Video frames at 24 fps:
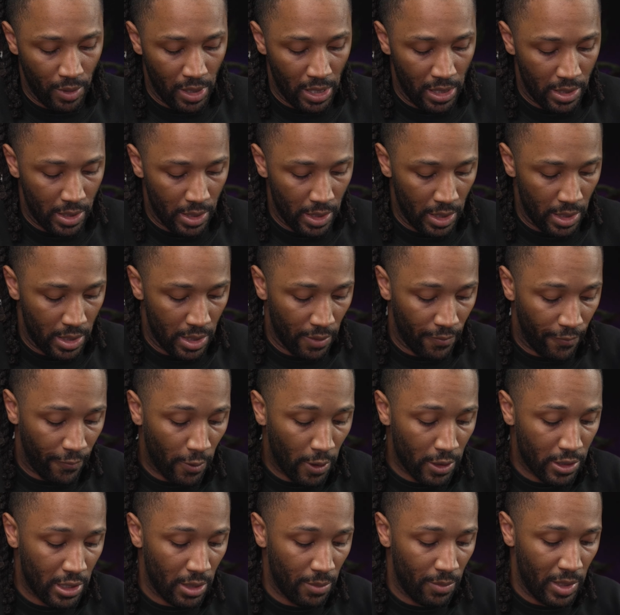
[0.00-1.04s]
It's
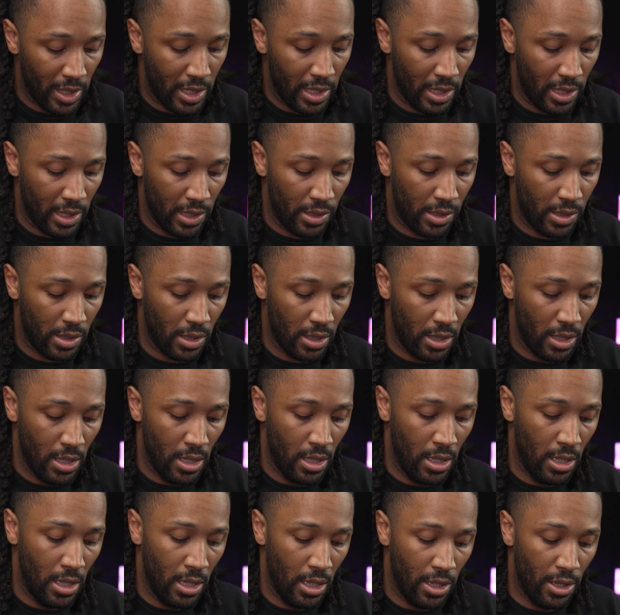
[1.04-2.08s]
unfortunate because
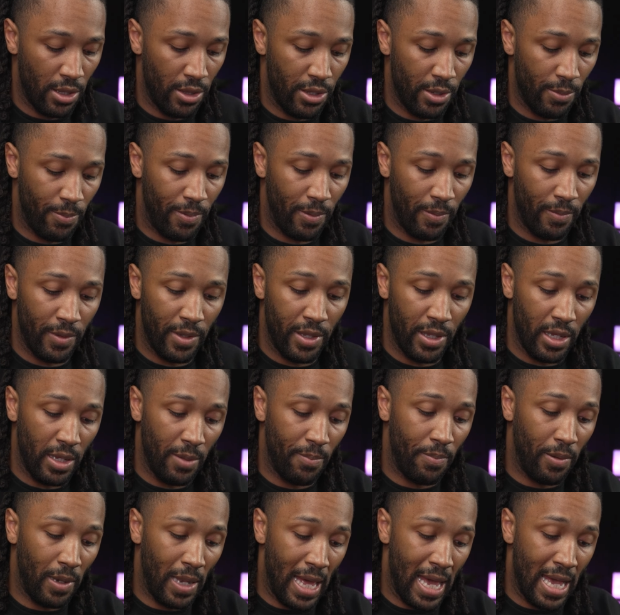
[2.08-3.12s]
the
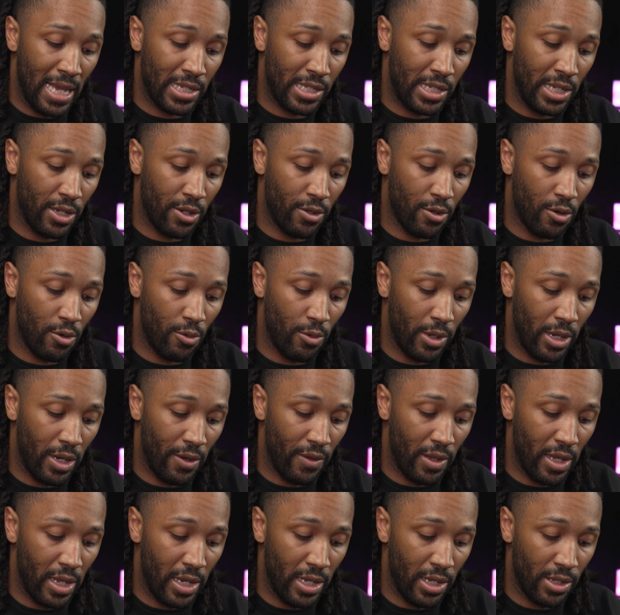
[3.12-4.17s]
plastic or
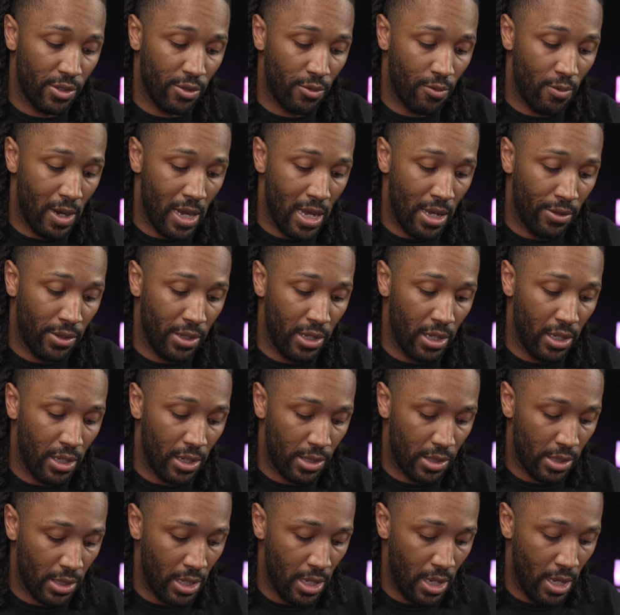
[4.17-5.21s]
whatever that is around
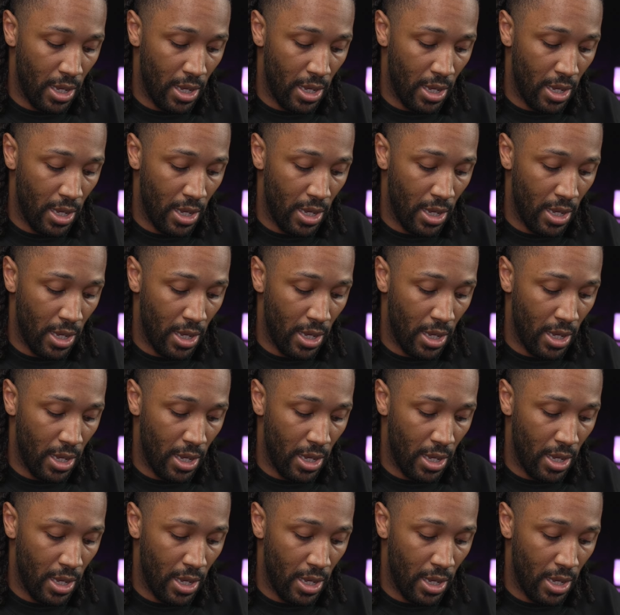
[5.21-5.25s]
this